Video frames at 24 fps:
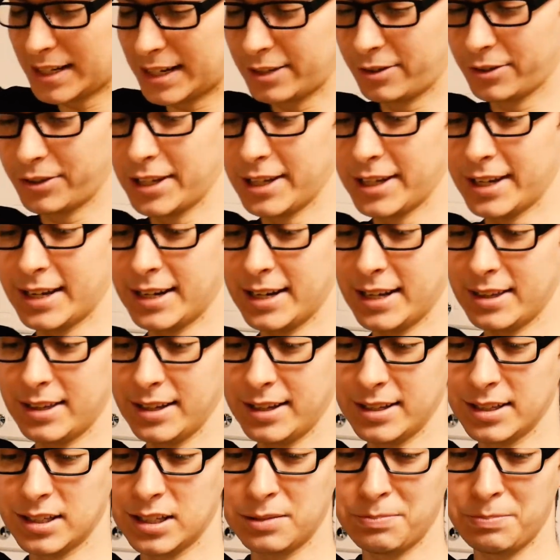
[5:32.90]
I don't think
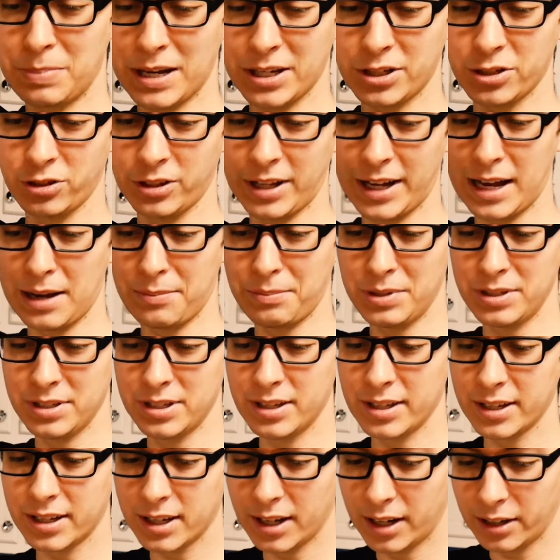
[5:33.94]
anything special happened to
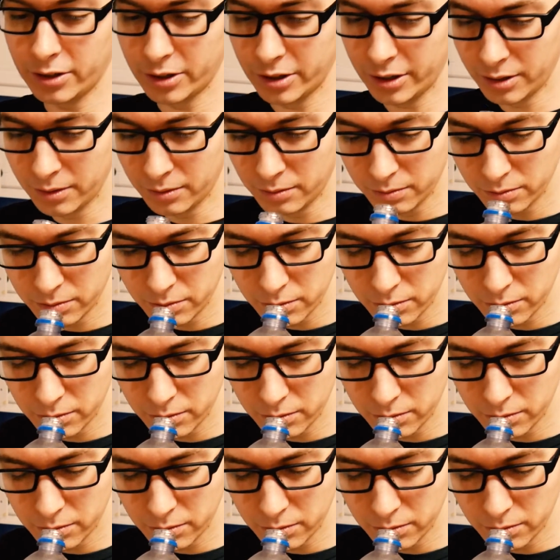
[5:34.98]
the color.